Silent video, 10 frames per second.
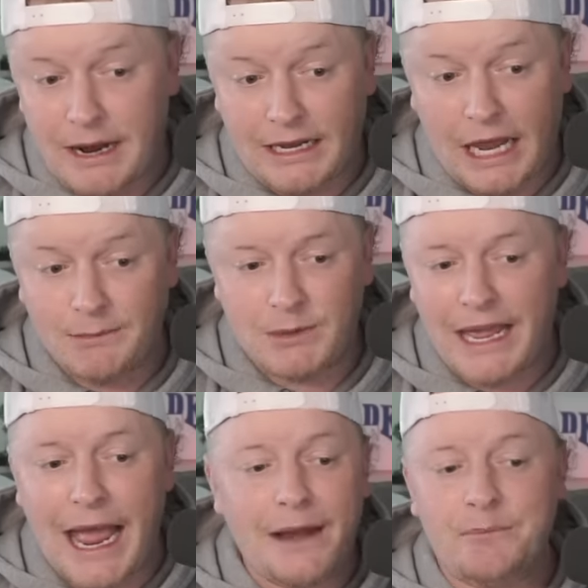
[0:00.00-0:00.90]
amount of games.
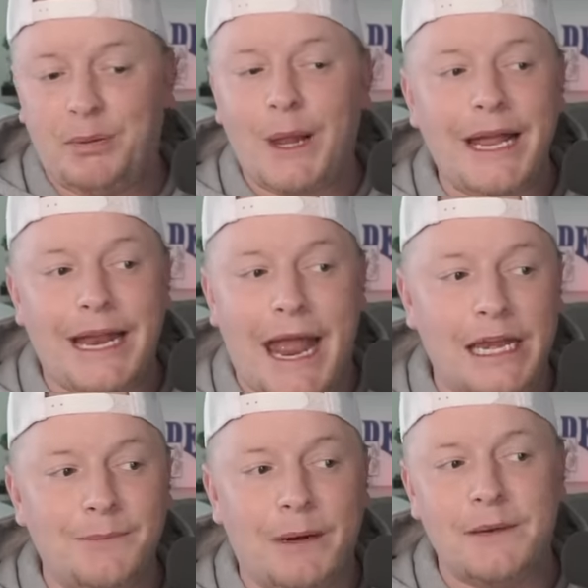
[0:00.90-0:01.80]
They hadn't played
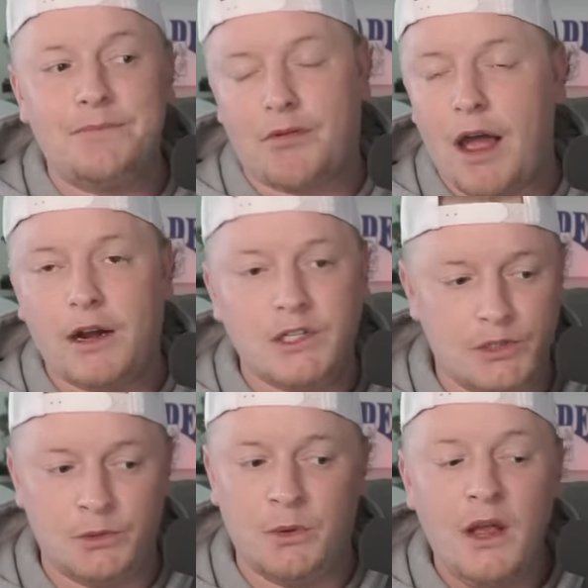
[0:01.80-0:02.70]
anybody prior
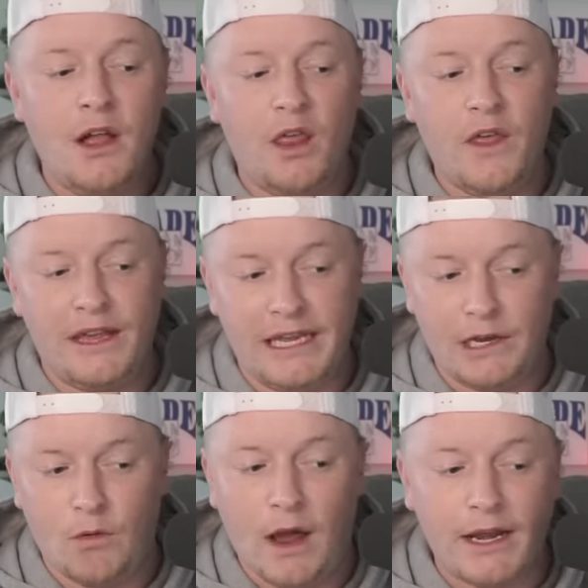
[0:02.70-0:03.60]
to the
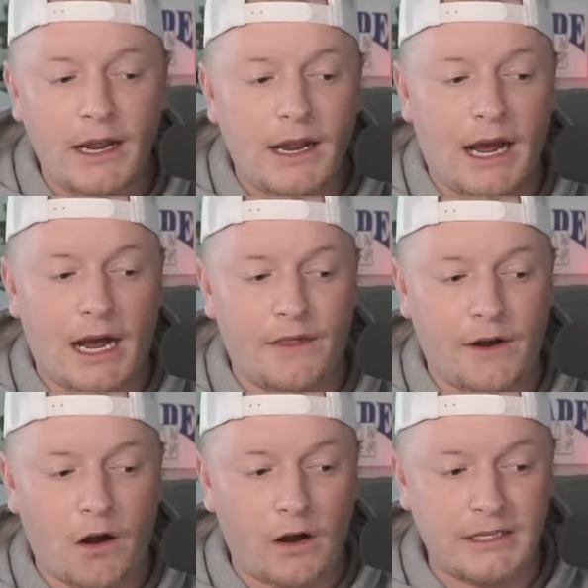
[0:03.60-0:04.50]
Heat, right? Uh,
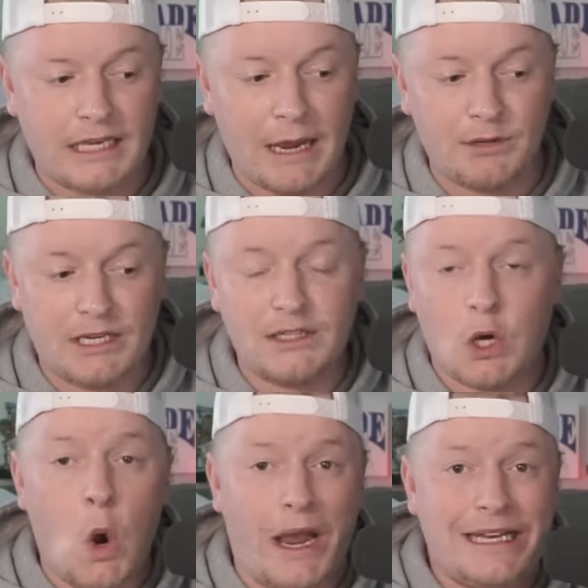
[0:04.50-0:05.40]
their hardest game was against
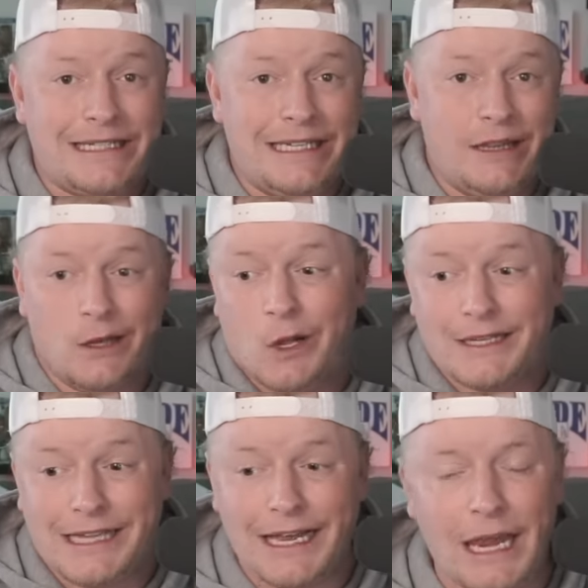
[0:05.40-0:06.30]
OKC. They
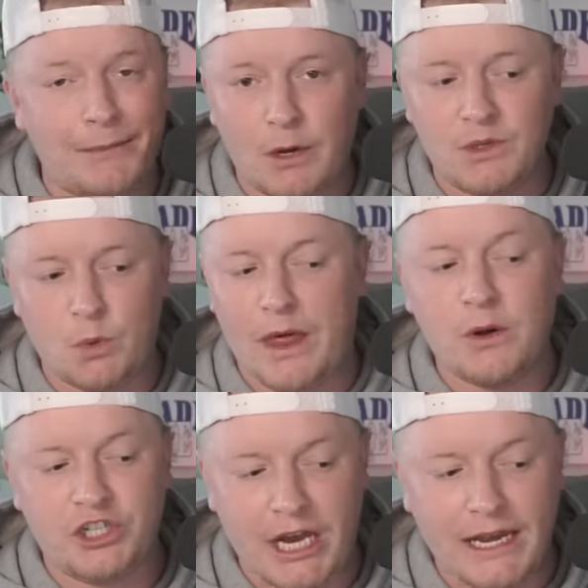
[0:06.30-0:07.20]
lost that game, and that was
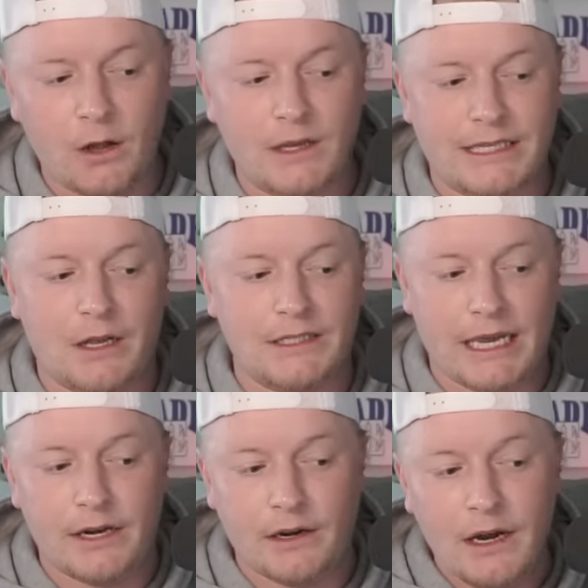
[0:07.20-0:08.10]
without Shai
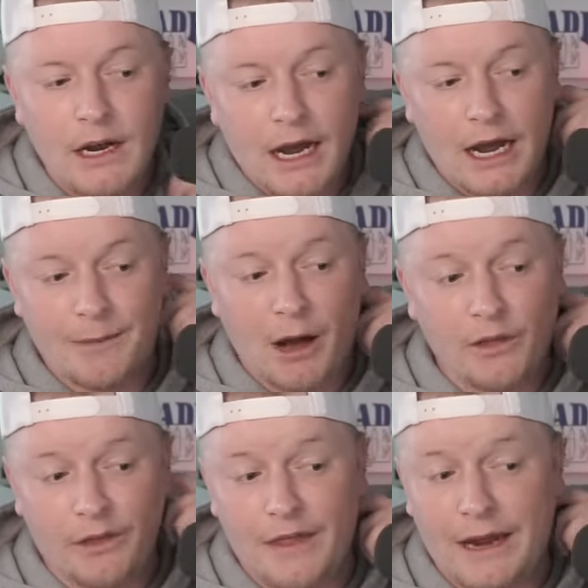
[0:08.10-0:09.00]
Gilgeous-Alexander. Um,
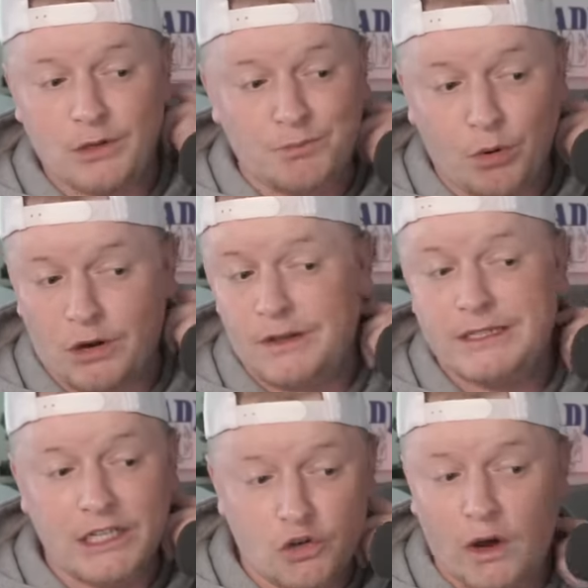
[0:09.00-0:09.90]
other than that, it was Brooklyn,
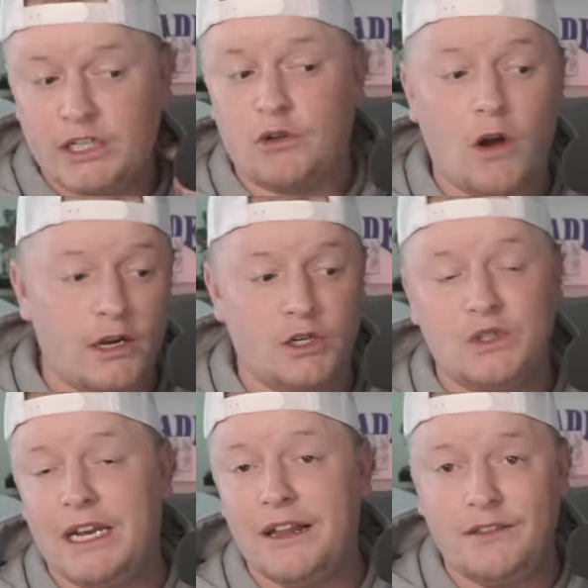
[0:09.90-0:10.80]
Detroit, Toronto,
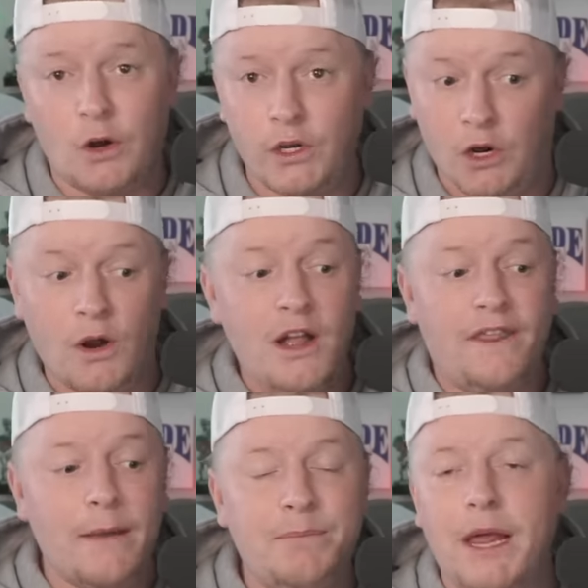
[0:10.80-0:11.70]
San Antonio.
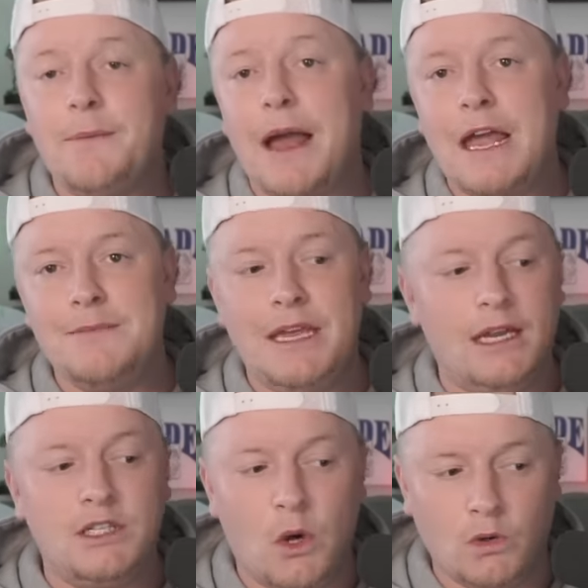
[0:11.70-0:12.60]
They play Miami
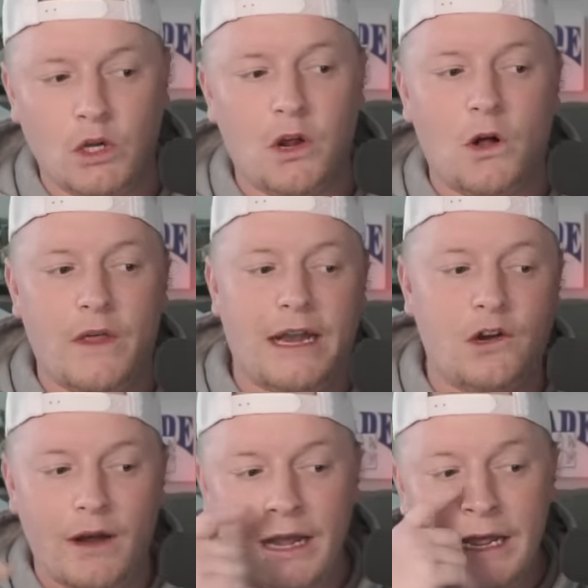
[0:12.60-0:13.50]
and don't look all that
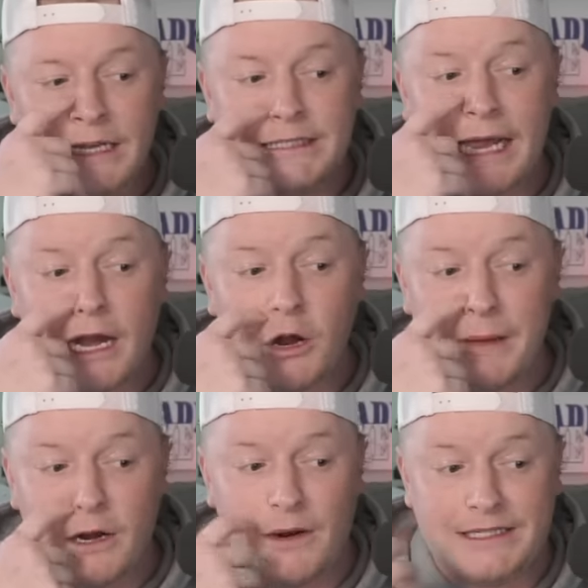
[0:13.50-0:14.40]
great.
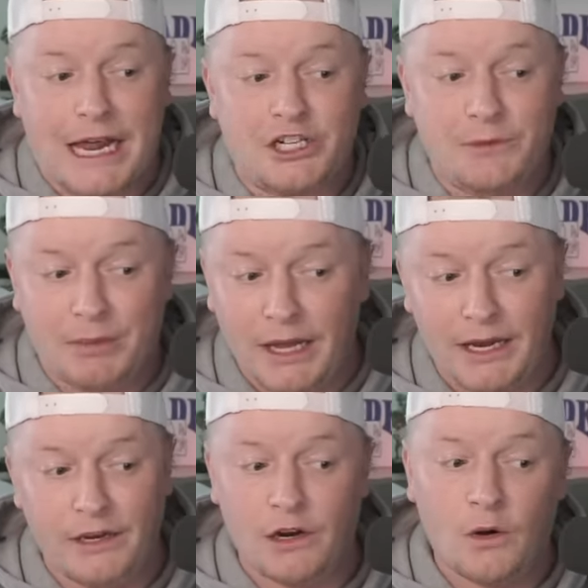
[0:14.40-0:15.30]
Sacramento has actually
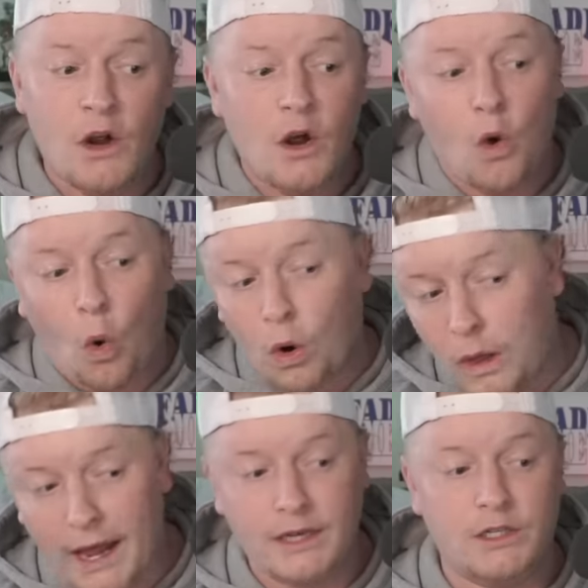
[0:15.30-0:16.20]
played, you know,
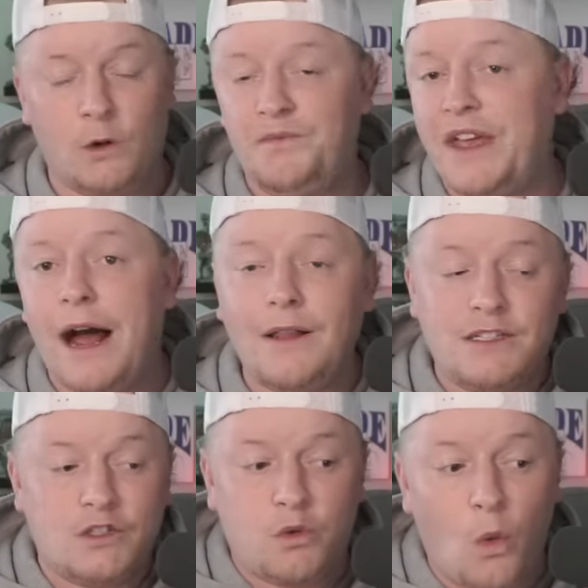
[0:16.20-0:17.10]
Orlando,
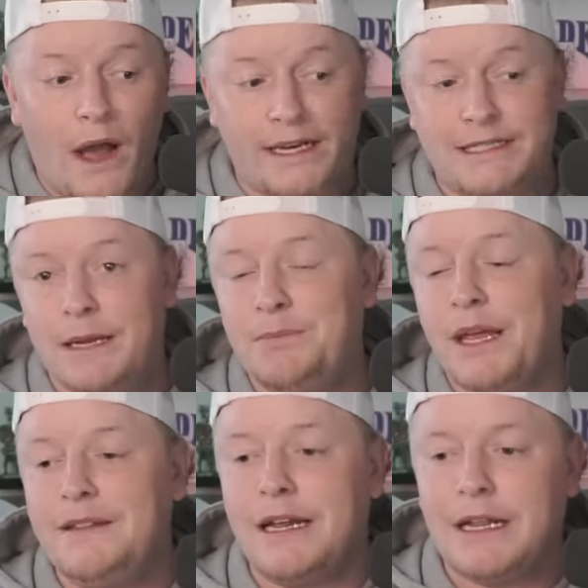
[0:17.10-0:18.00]
Dallas twice. They
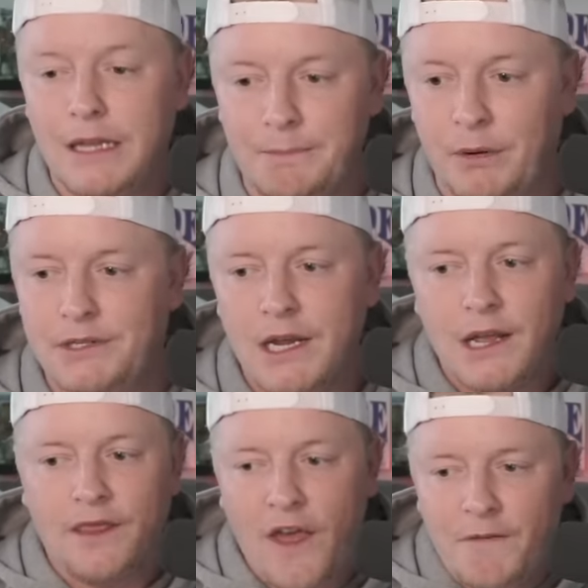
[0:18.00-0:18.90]
played the Clippers.
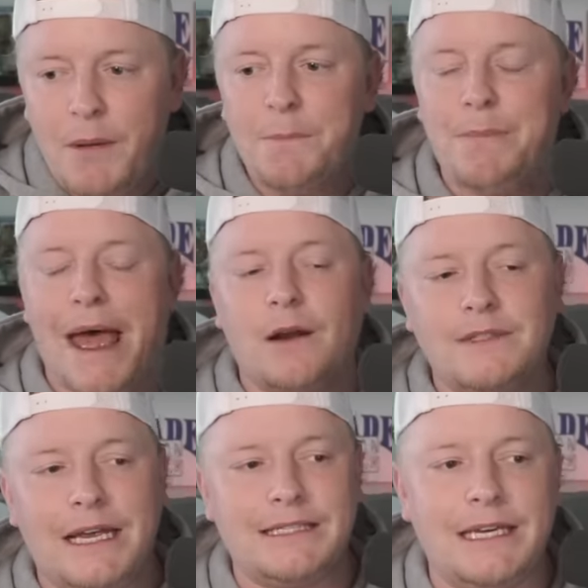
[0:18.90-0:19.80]
They've been battle
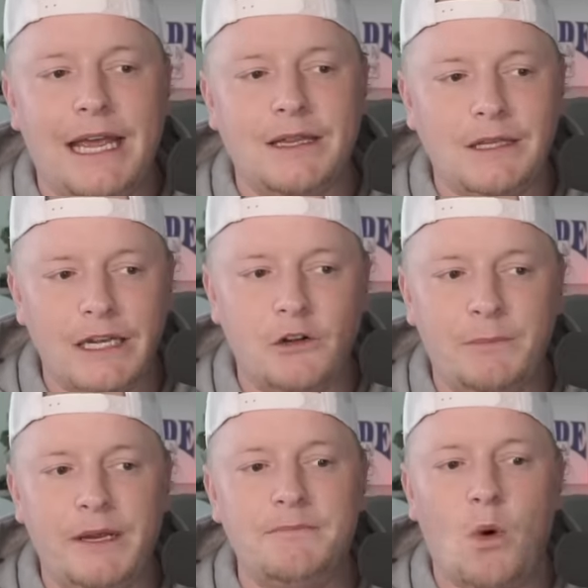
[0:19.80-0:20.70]
tested tested a little
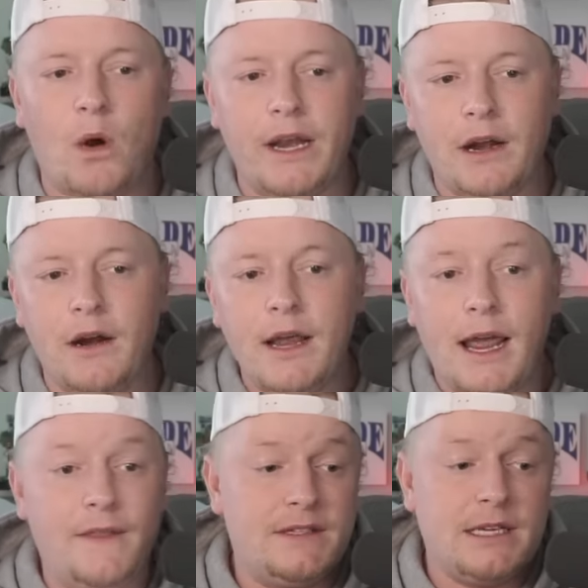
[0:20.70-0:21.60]
bit more here.
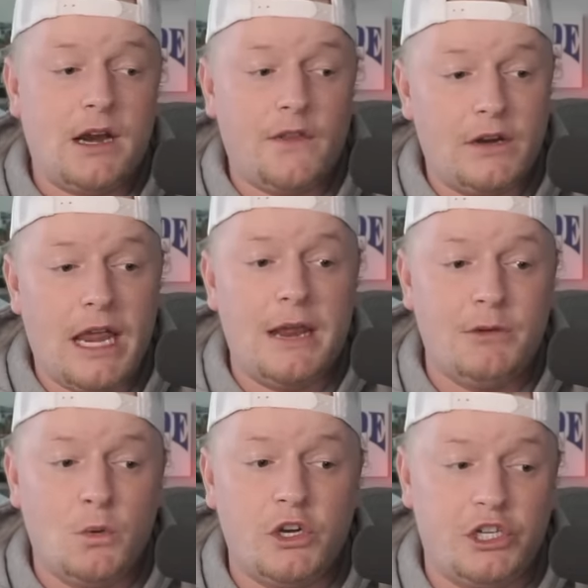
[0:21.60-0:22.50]
And this is another game
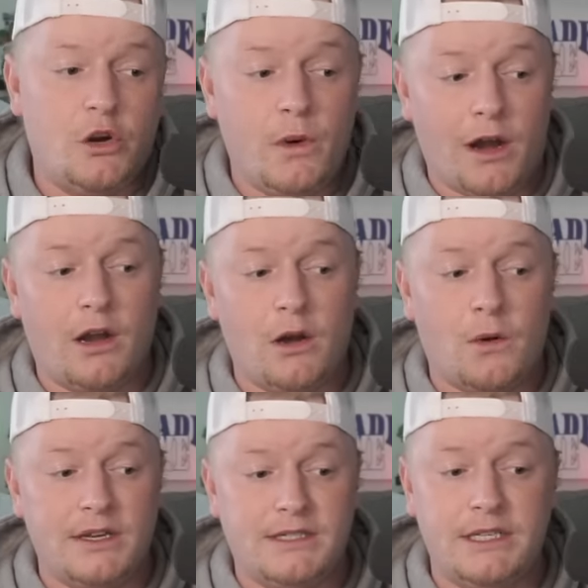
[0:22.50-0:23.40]
in which, you know, we are going to
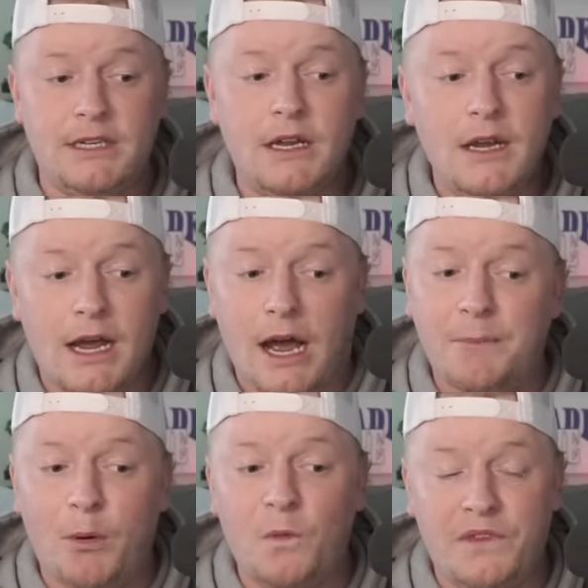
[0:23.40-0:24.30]
want to see uh,
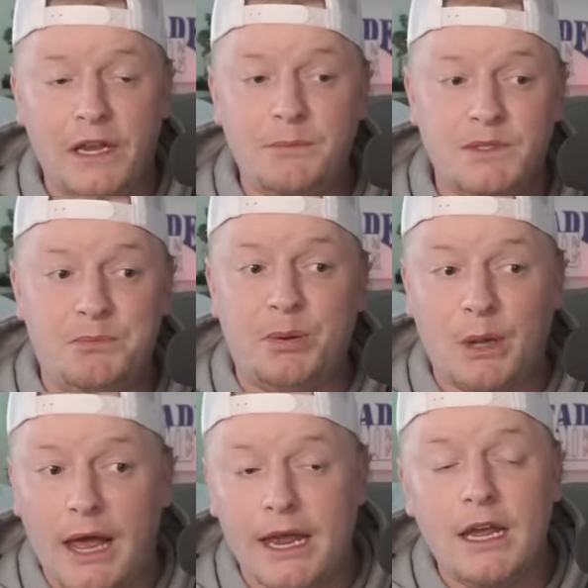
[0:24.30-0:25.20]
both teams
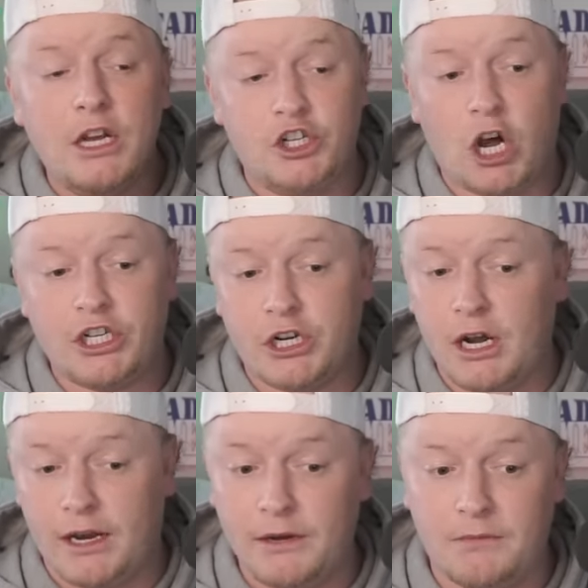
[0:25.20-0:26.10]
play. Josh uh,